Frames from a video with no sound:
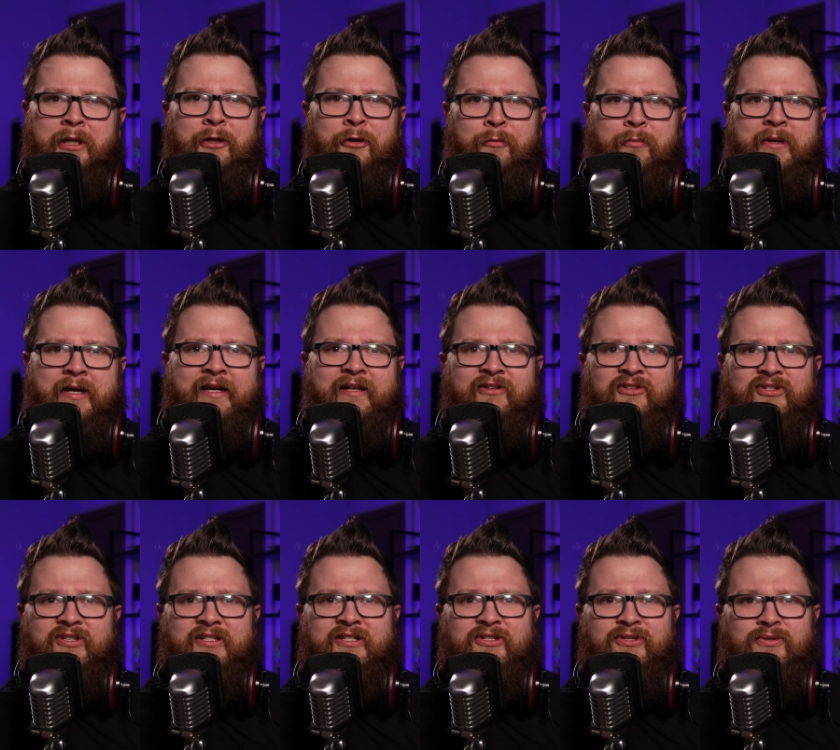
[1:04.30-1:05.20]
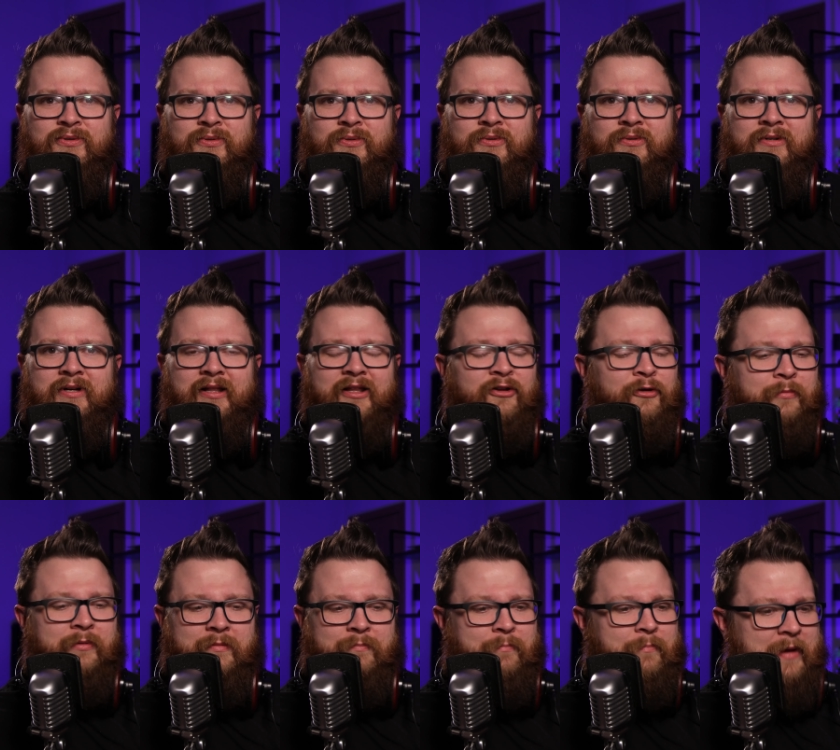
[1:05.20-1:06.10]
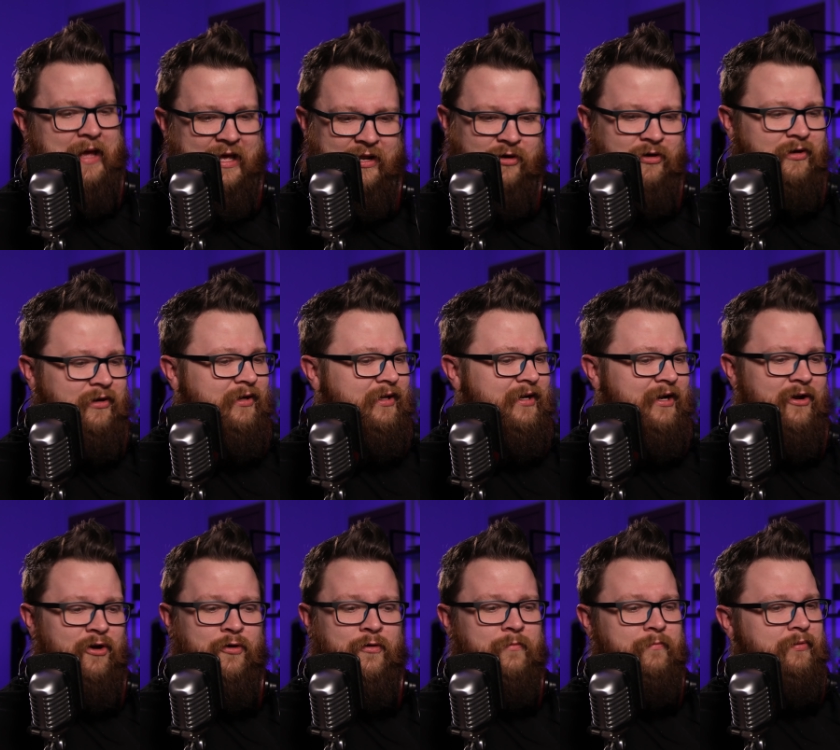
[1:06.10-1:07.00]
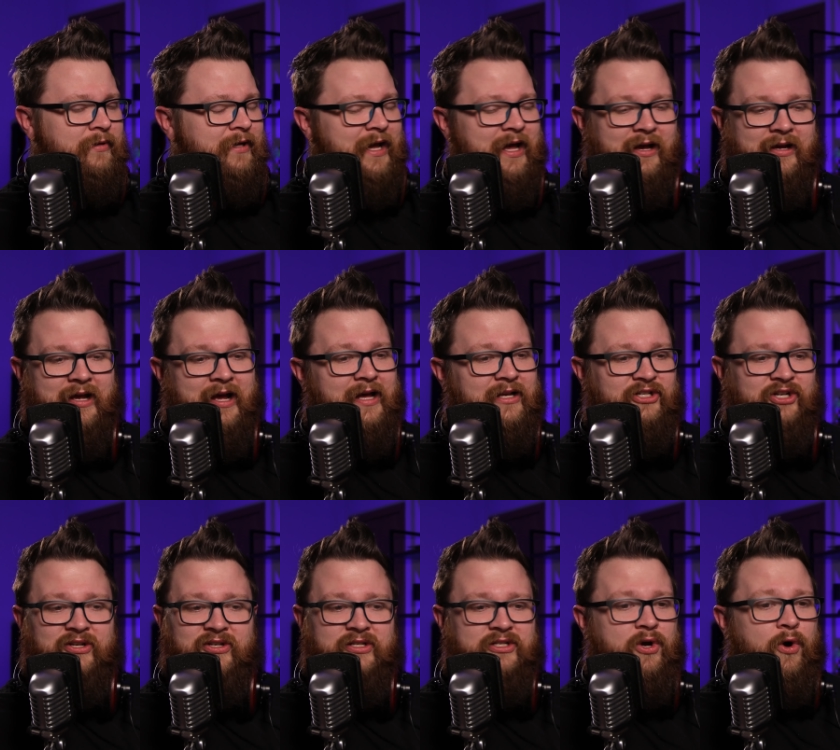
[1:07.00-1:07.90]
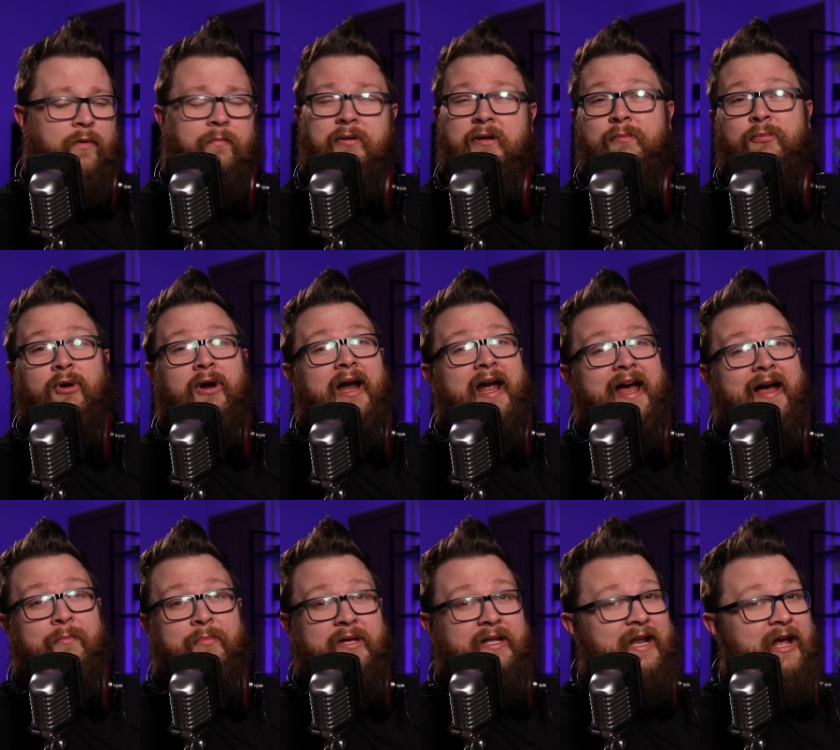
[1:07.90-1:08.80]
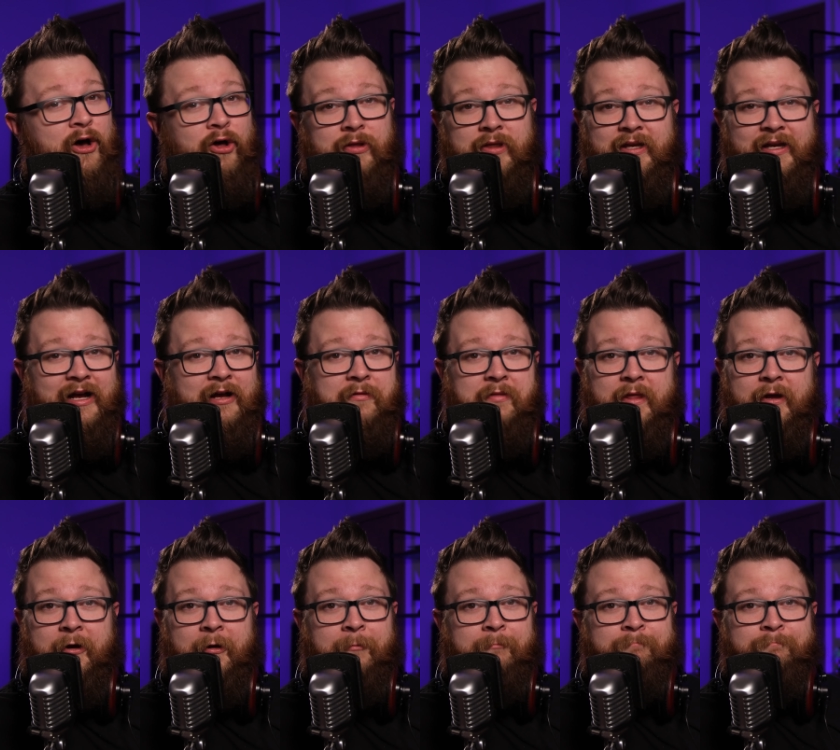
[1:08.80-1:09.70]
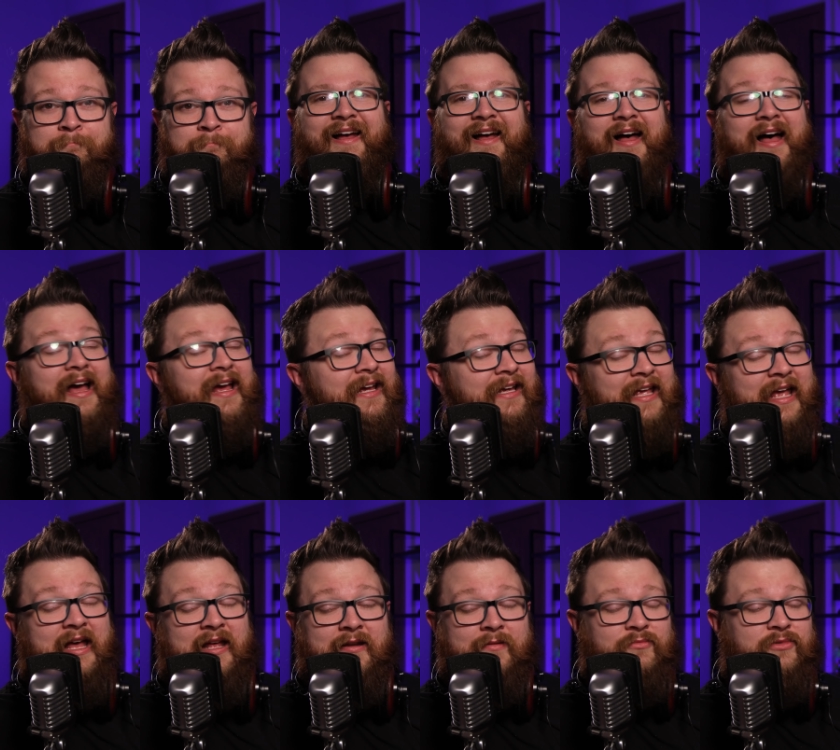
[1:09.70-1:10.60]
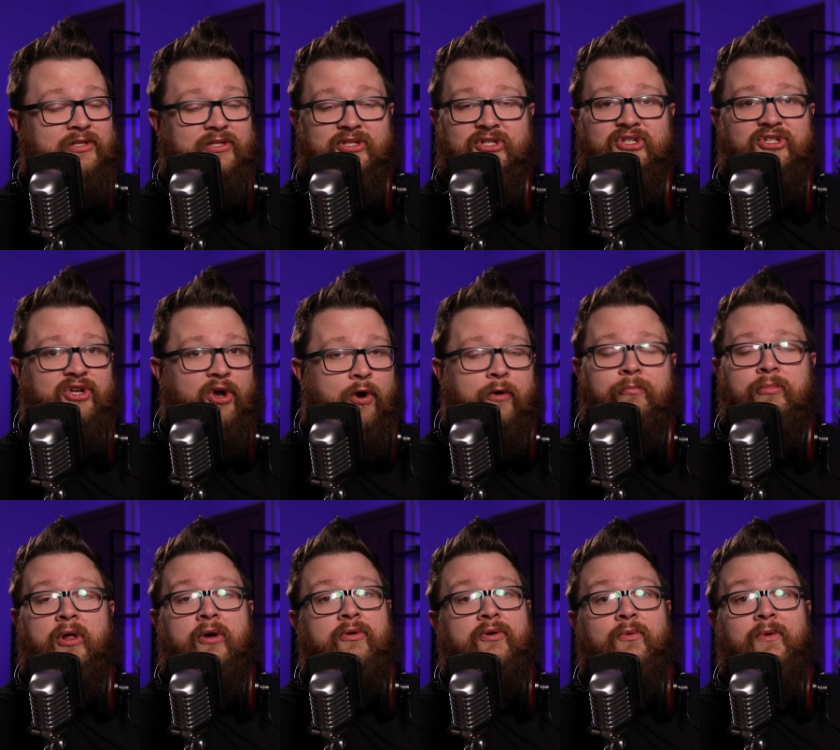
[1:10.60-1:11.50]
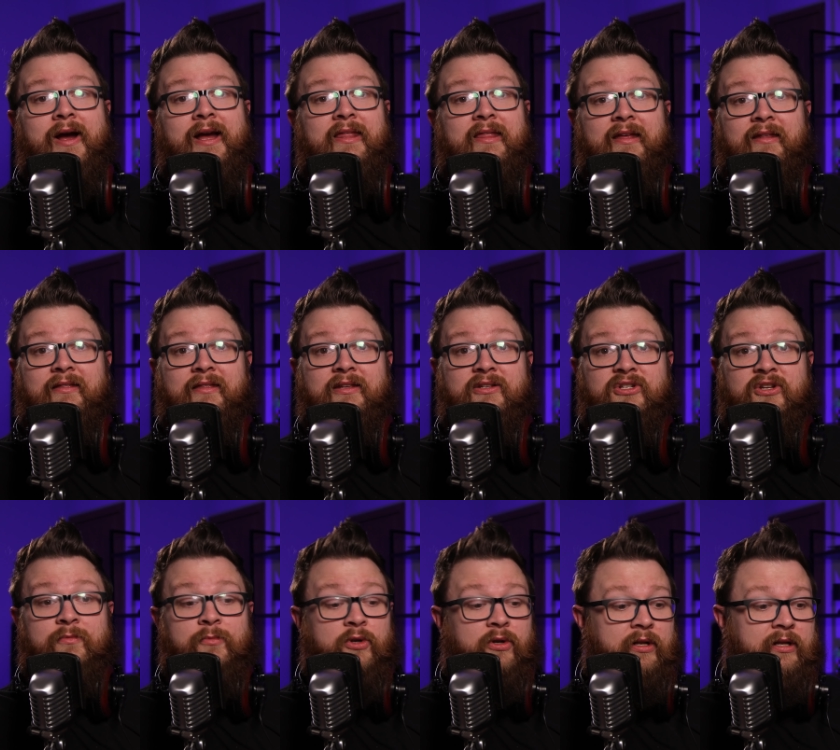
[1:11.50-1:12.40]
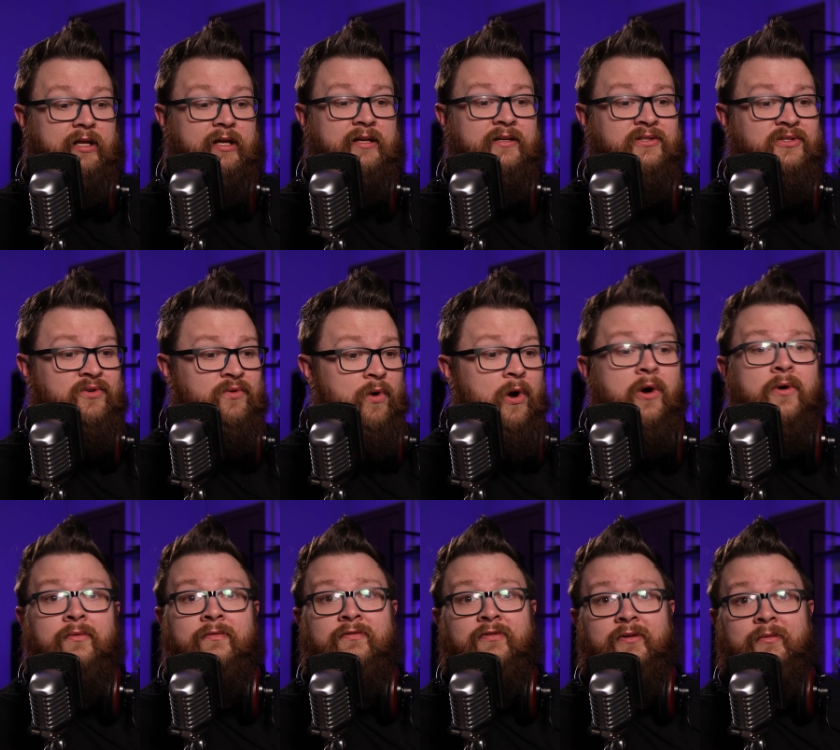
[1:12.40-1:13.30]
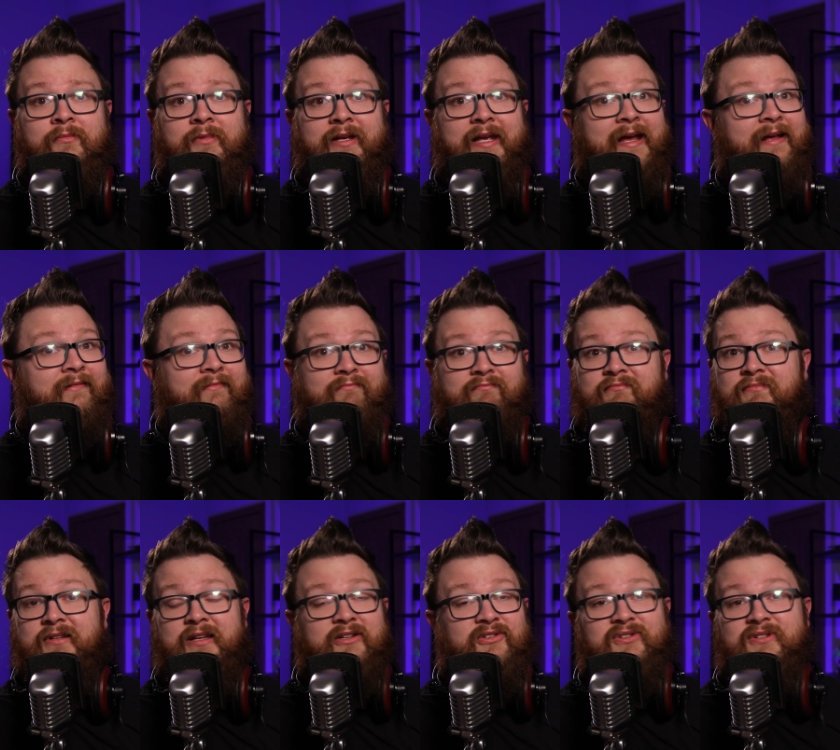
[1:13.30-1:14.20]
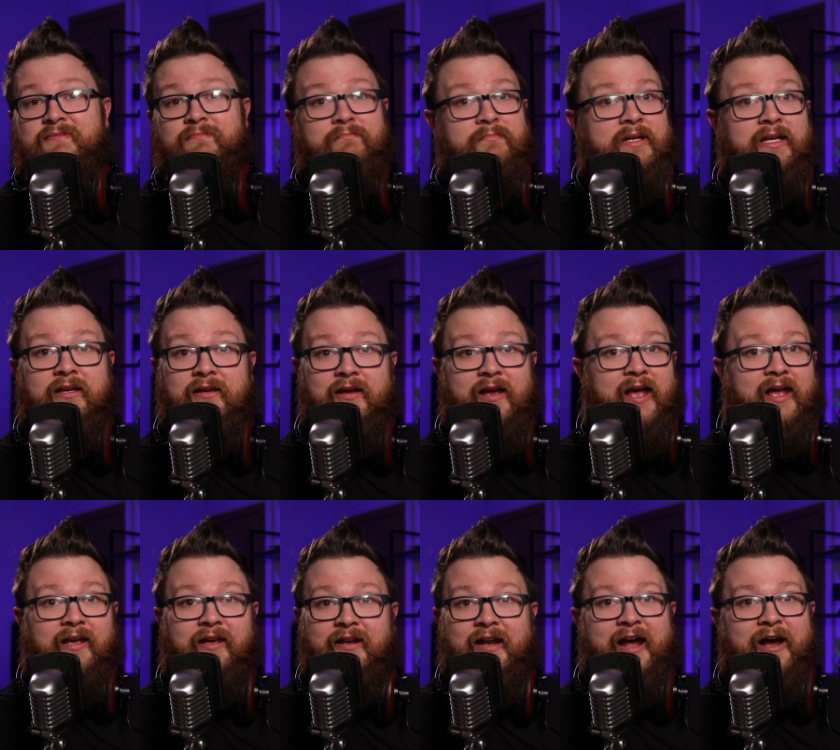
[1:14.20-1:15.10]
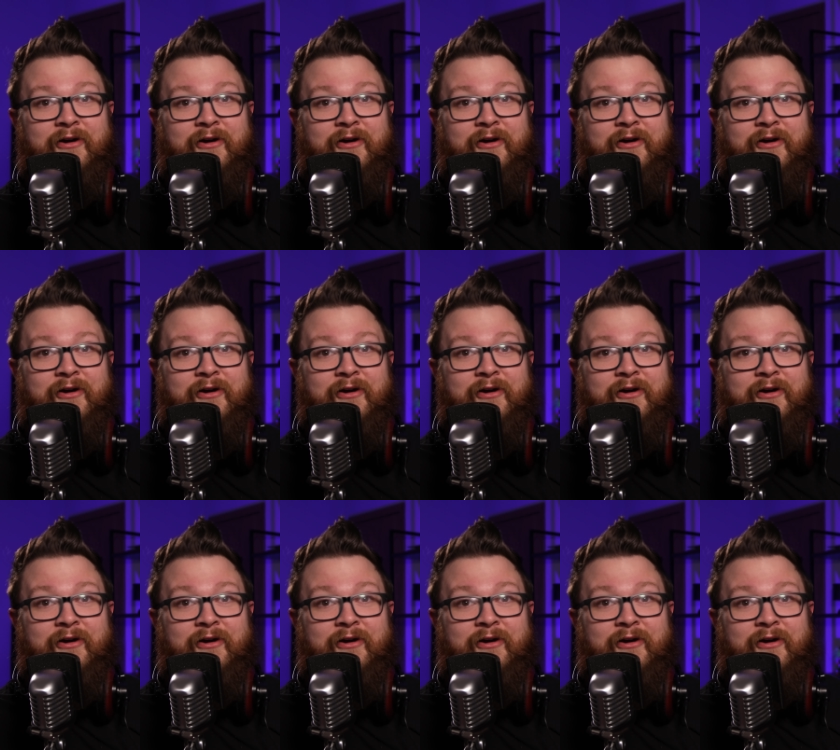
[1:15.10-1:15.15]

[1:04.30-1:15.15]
a little bit and just do a little bit better. And I hope, gosh, I just hope people are happy and healthy out there. I again am just so blown away that this community has grown from again just me hanging